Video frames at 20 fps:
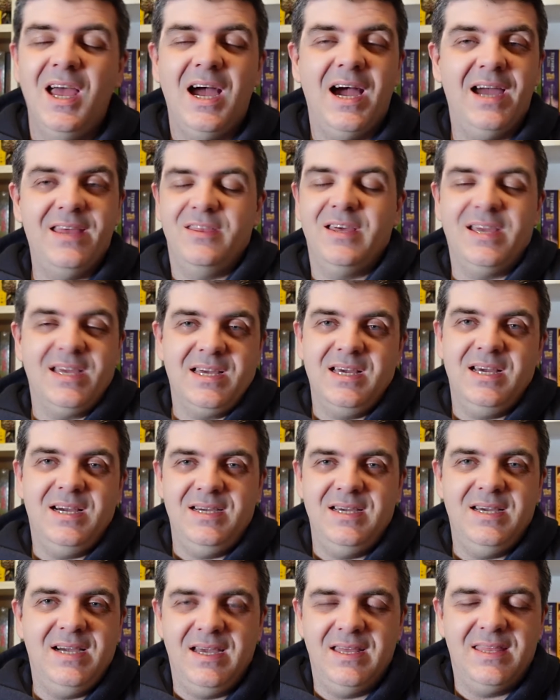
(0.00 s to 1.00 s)
I think
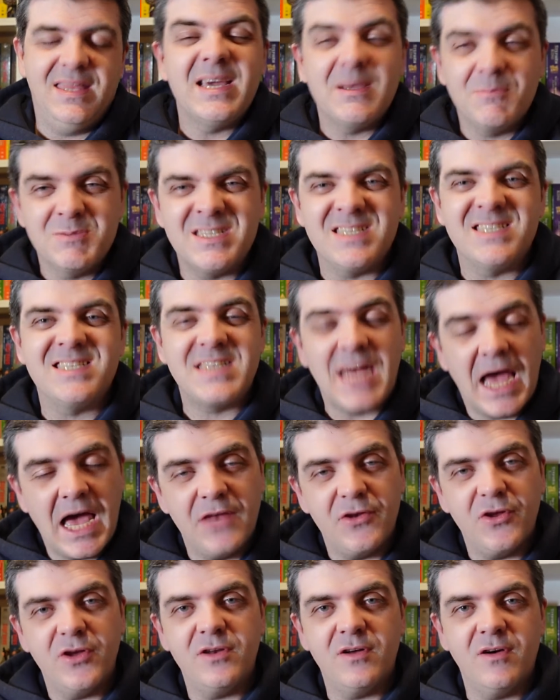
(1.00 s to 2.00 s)
I, I think it was a
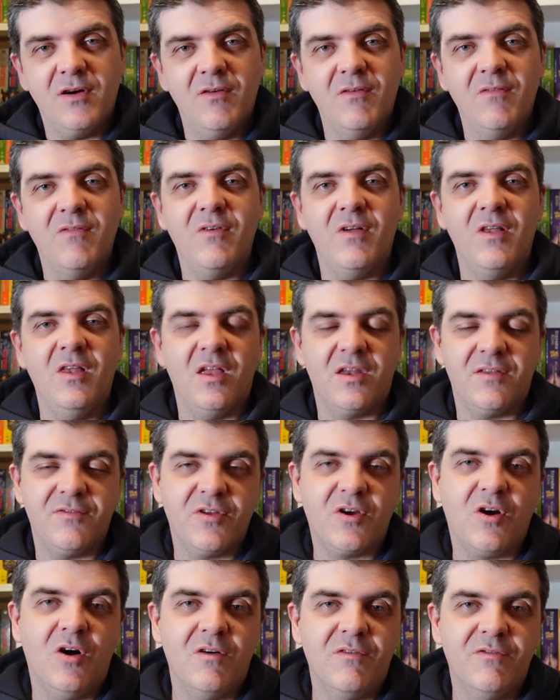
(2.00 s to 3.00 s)
standout of a lot of
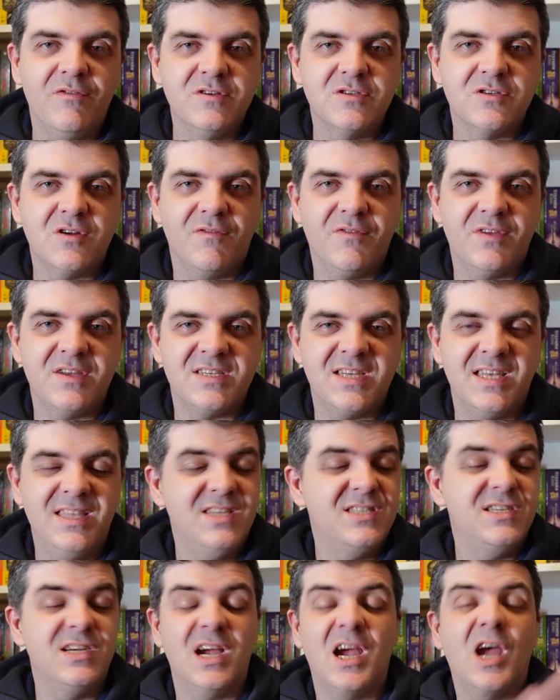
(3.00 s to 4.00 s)
the kung fu stuff that I've seen
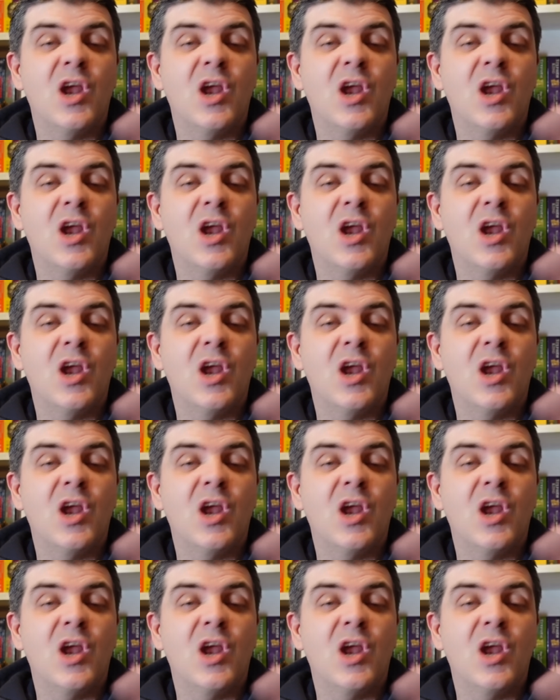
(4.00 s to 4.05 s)
this year,